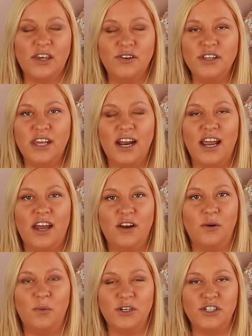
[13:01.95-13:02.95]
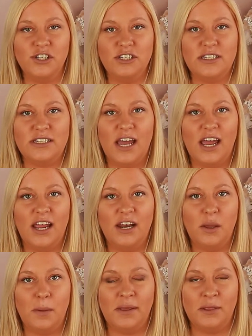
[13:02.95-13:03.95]
that I had originally
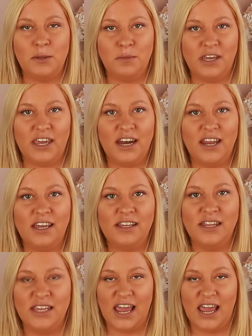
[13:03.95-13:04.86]
said in the beginning,